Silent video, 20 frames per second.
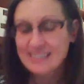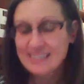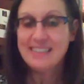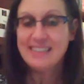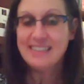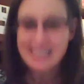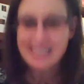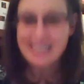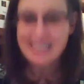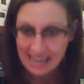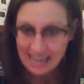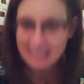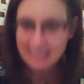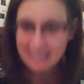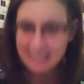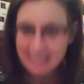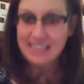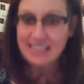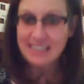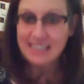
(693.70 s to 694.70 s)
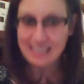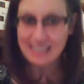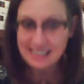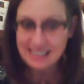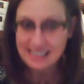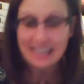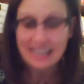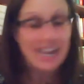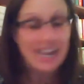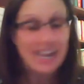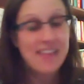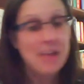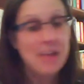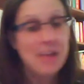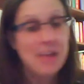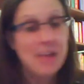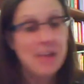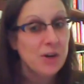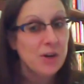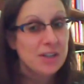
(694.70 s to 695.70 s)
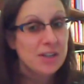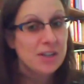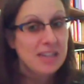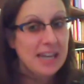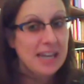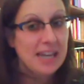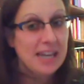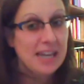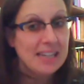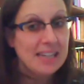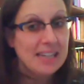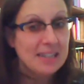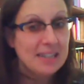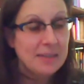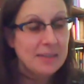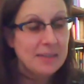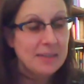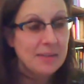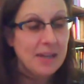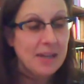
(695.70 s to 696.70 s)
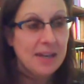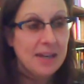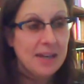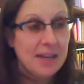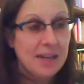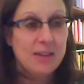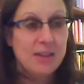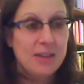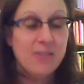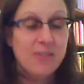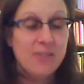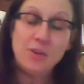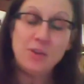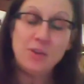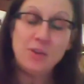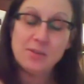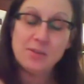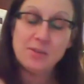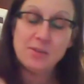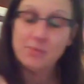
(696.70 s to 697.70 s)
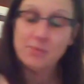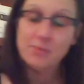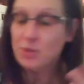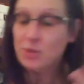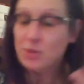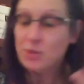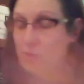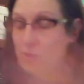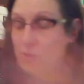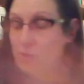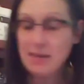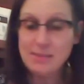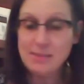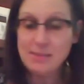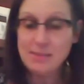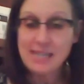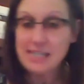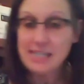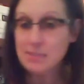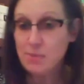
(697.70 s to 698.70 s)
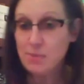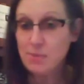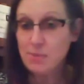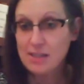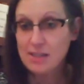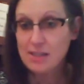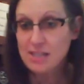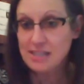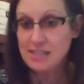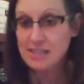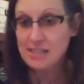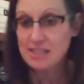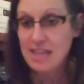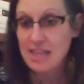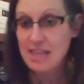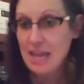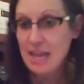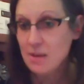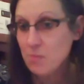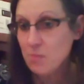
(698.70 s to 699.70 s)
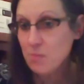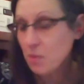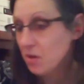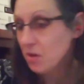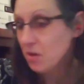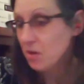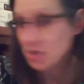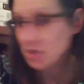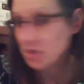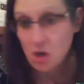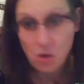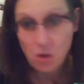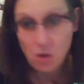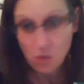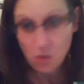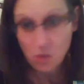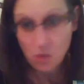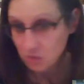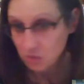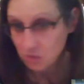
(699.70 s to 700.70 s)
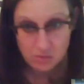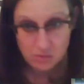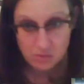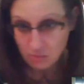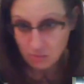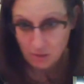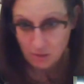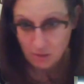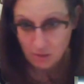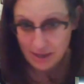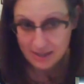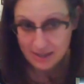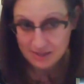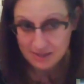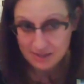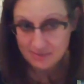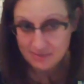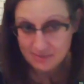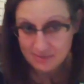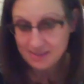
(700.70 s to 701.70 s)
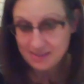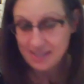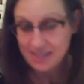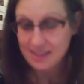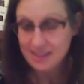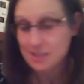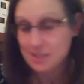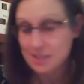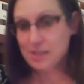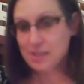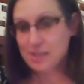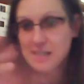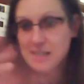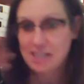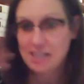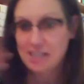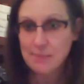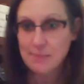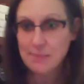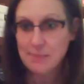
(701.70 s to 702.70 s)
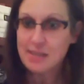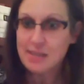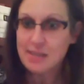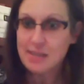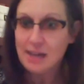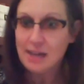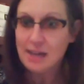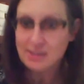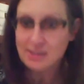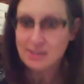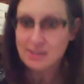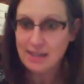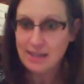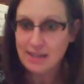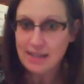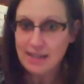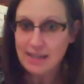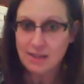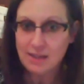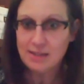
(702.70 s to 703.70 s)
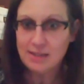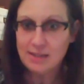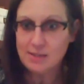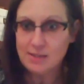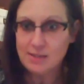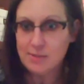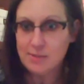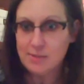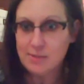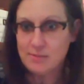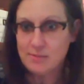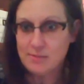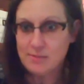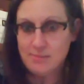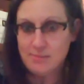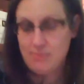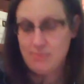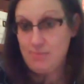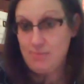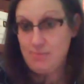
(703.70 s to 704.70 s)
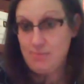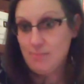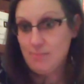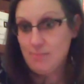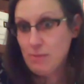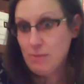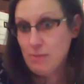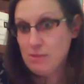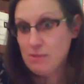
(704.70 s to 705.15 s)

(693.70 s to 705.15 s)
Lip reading: Exactly. And they weren't, the folks through the randomization process, they weren't told that this was a sham massage, right? They thought that this was what was